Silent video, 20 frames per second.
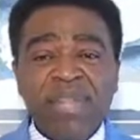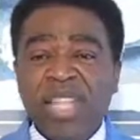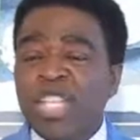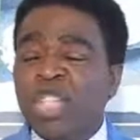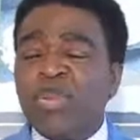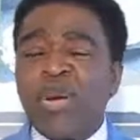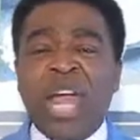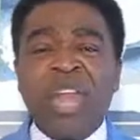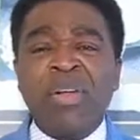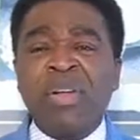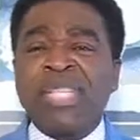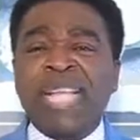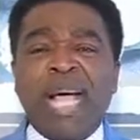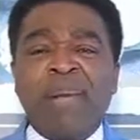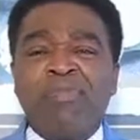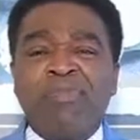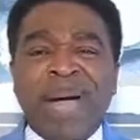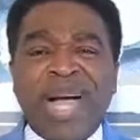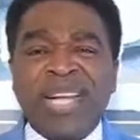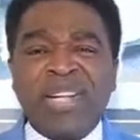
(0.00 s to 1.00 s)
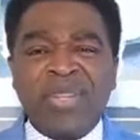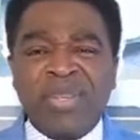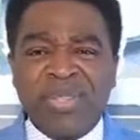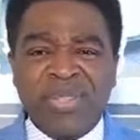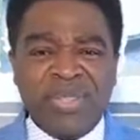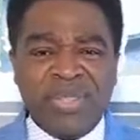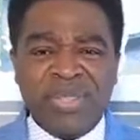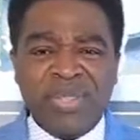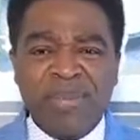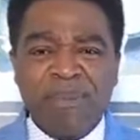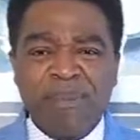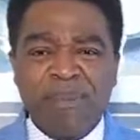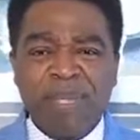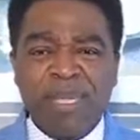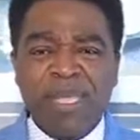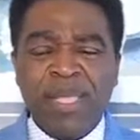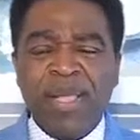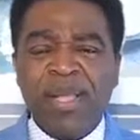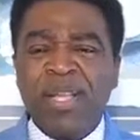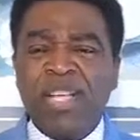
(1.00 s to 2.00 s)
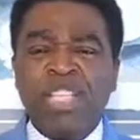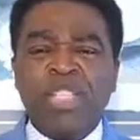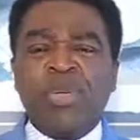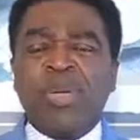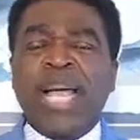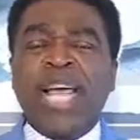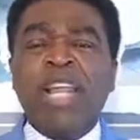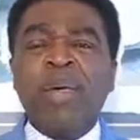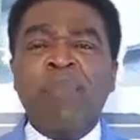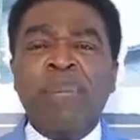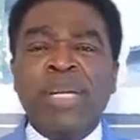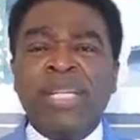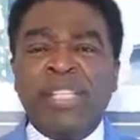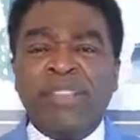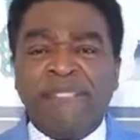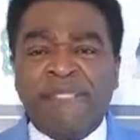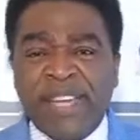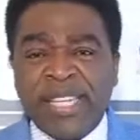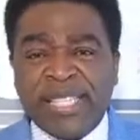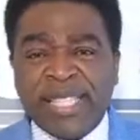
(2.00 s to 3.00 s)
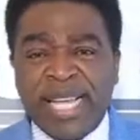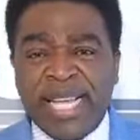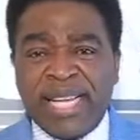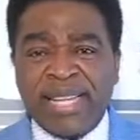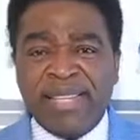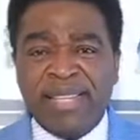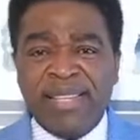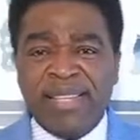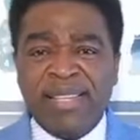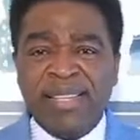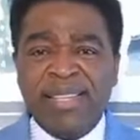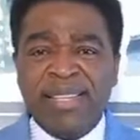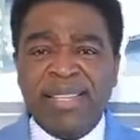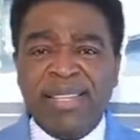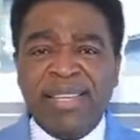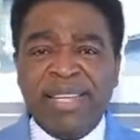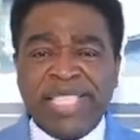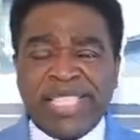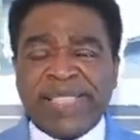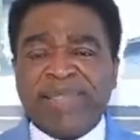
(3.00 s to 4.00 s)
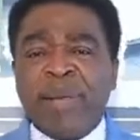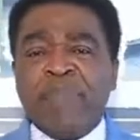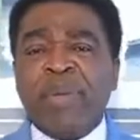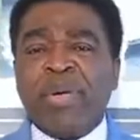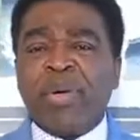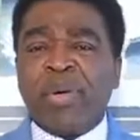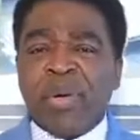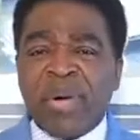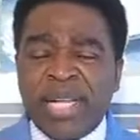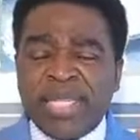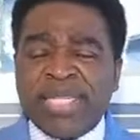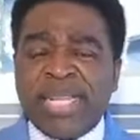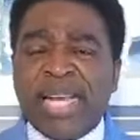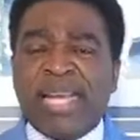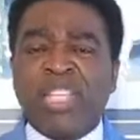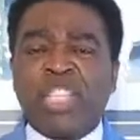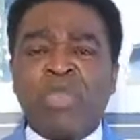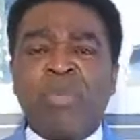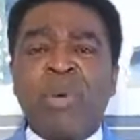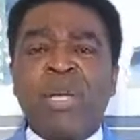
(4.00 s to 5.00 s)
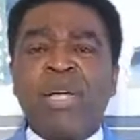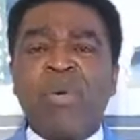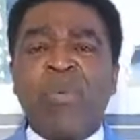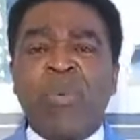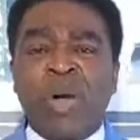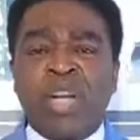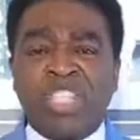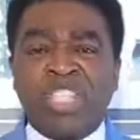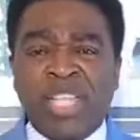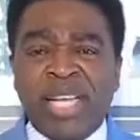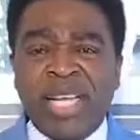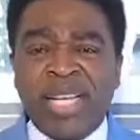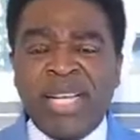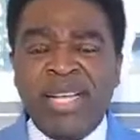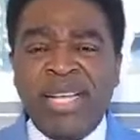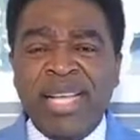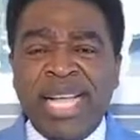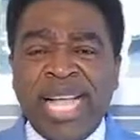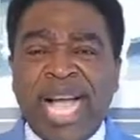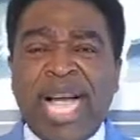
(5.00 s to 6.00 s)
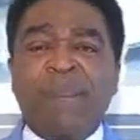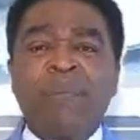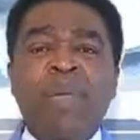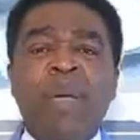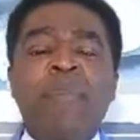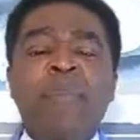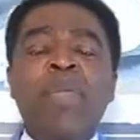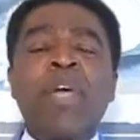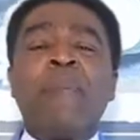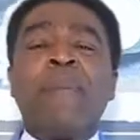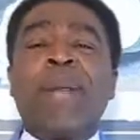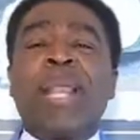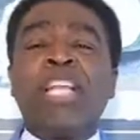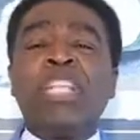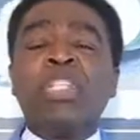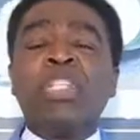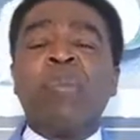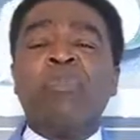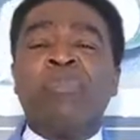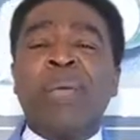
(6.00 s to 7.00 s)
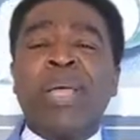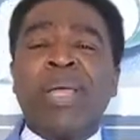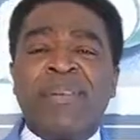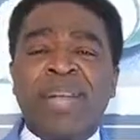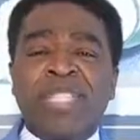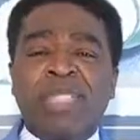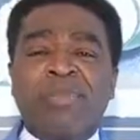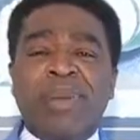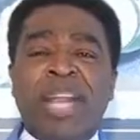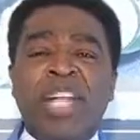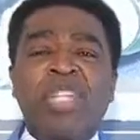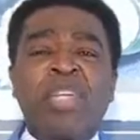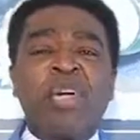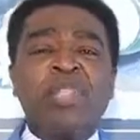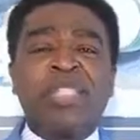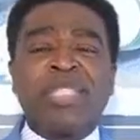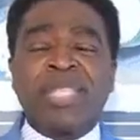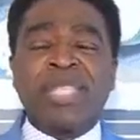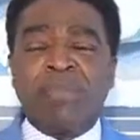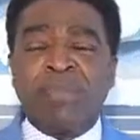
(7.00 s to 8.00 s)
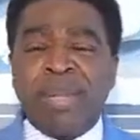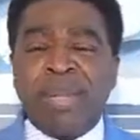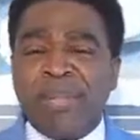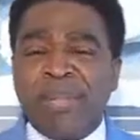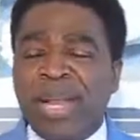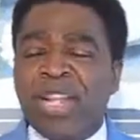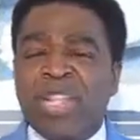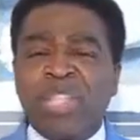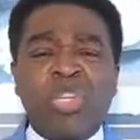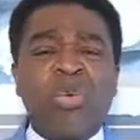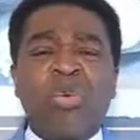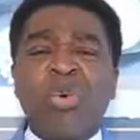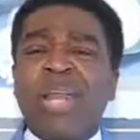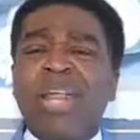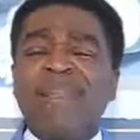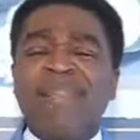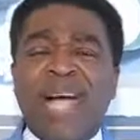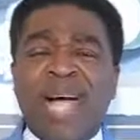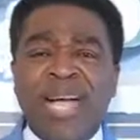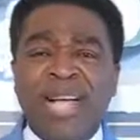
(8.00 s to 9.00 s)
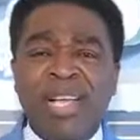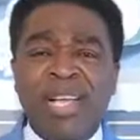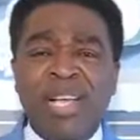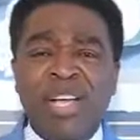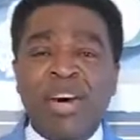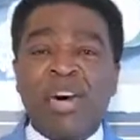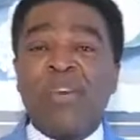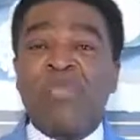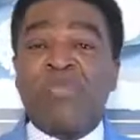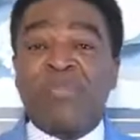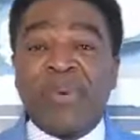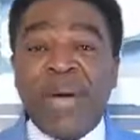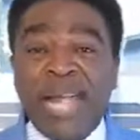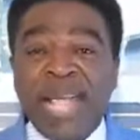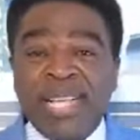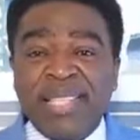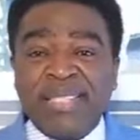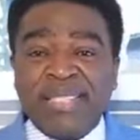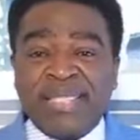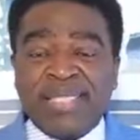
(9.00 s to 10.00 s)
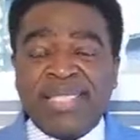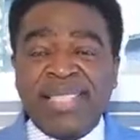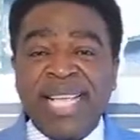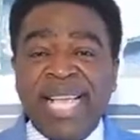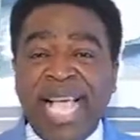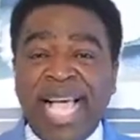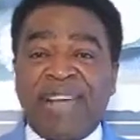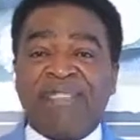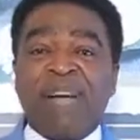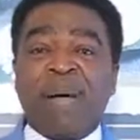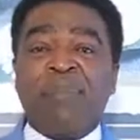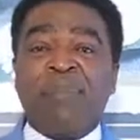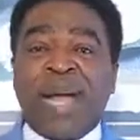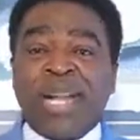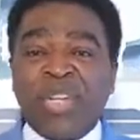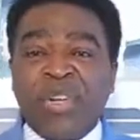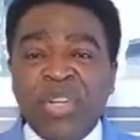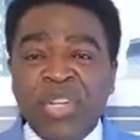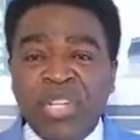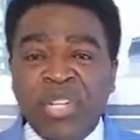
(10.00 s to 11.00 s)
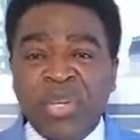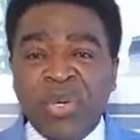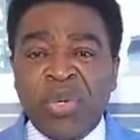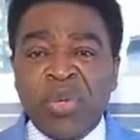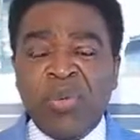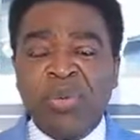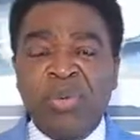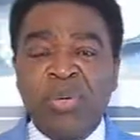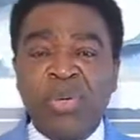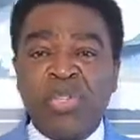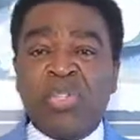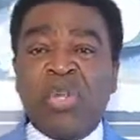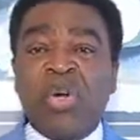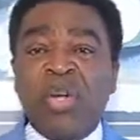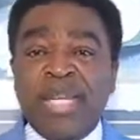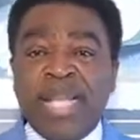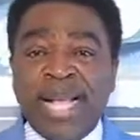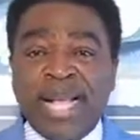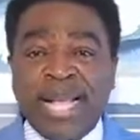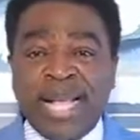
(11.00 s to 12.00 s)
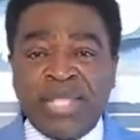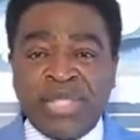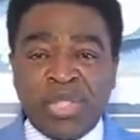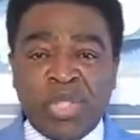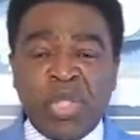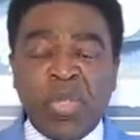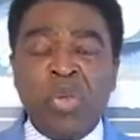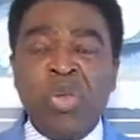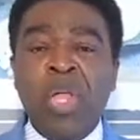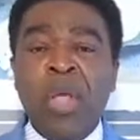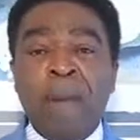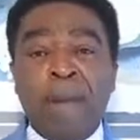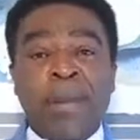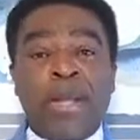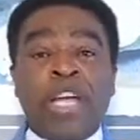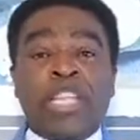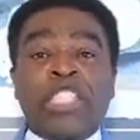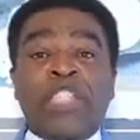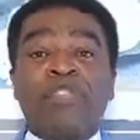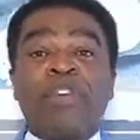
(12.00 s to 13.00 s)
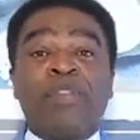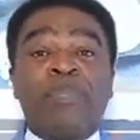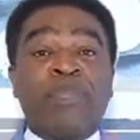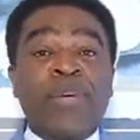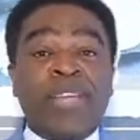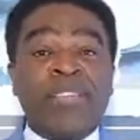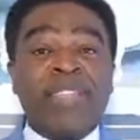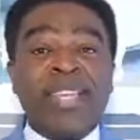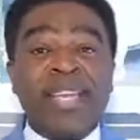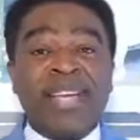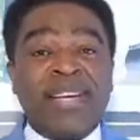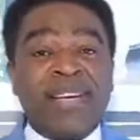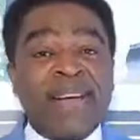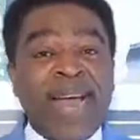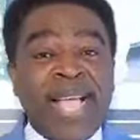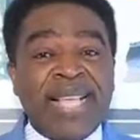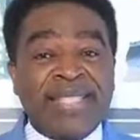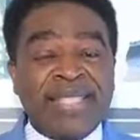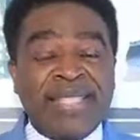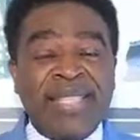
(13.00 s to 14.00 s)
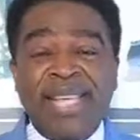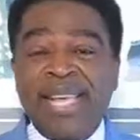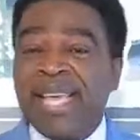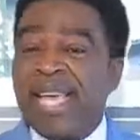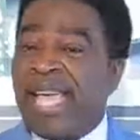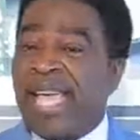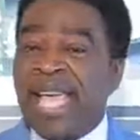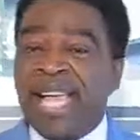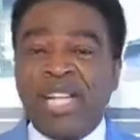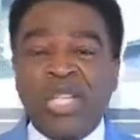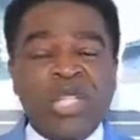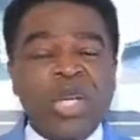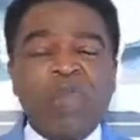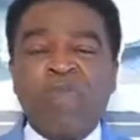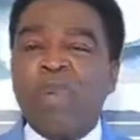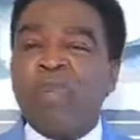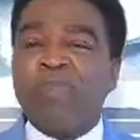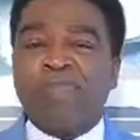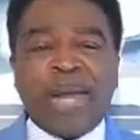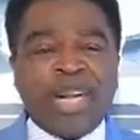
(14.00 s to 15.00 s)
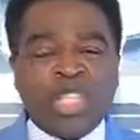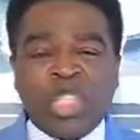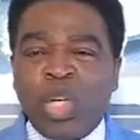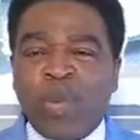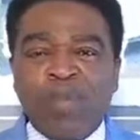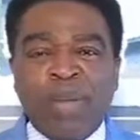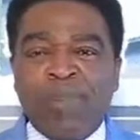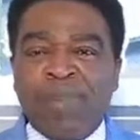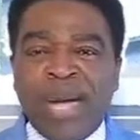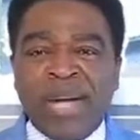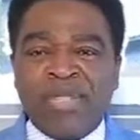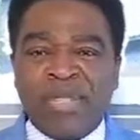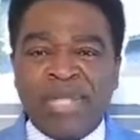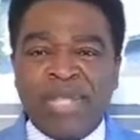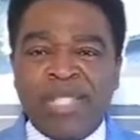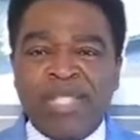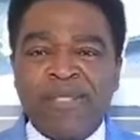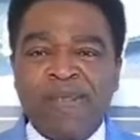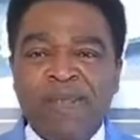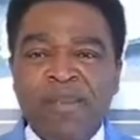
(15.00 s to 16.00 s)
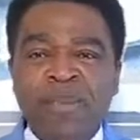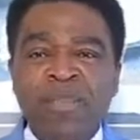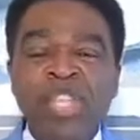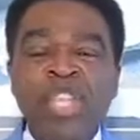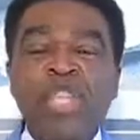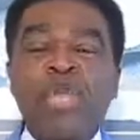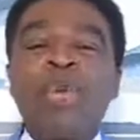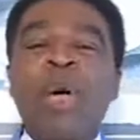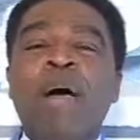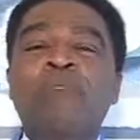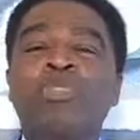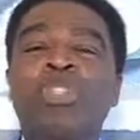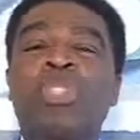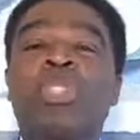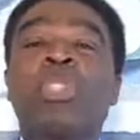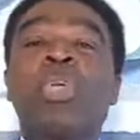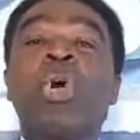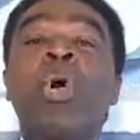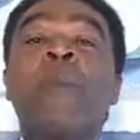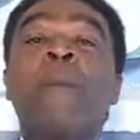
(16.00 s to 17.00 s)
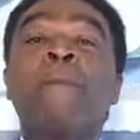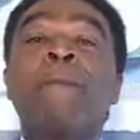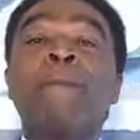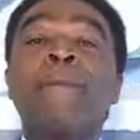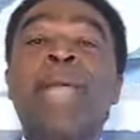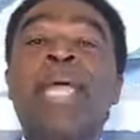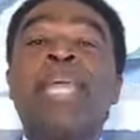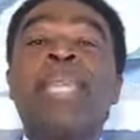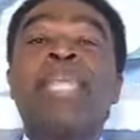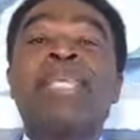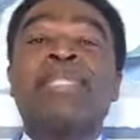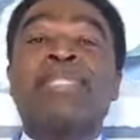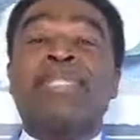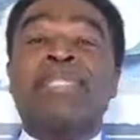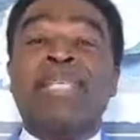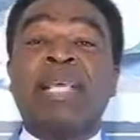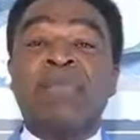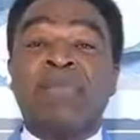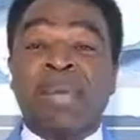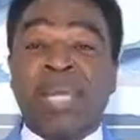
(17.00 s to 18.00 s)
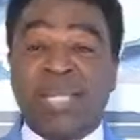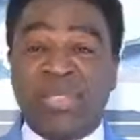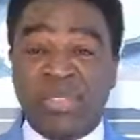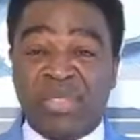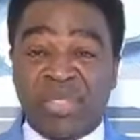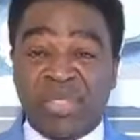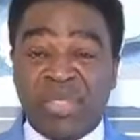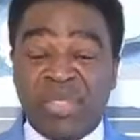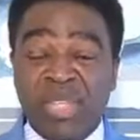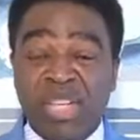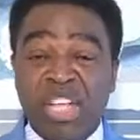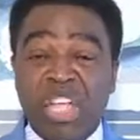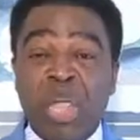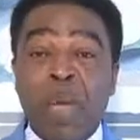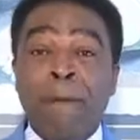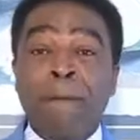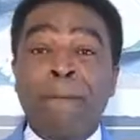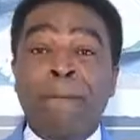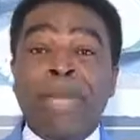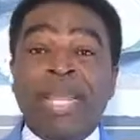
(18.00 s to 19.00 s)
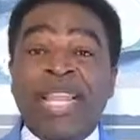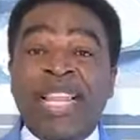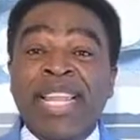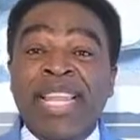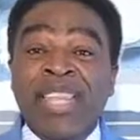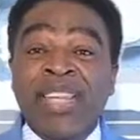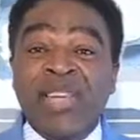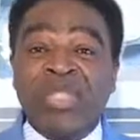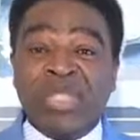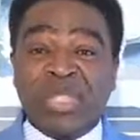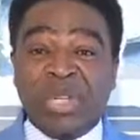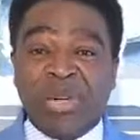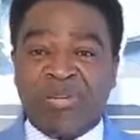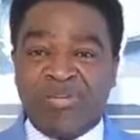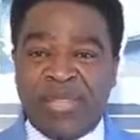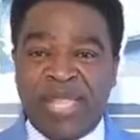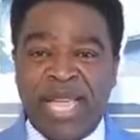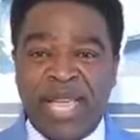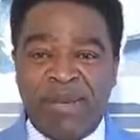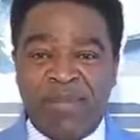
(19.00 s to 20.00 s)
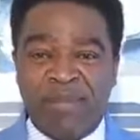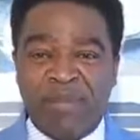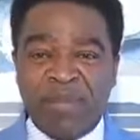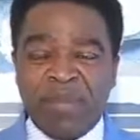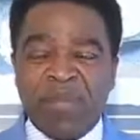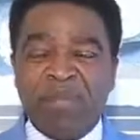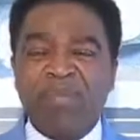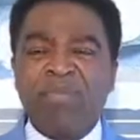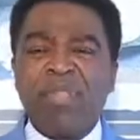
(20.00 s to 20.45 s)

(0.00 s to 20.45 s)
You are not abandoned. You cannot be defeated. You can be connected this morning watching, and maybe your biological parents, biological sibling, biological whatever, or friends have abandoned you, turned against you because of your faith in Christ. Hey, don't be perturbed about it. You have so many siblings. Billions of them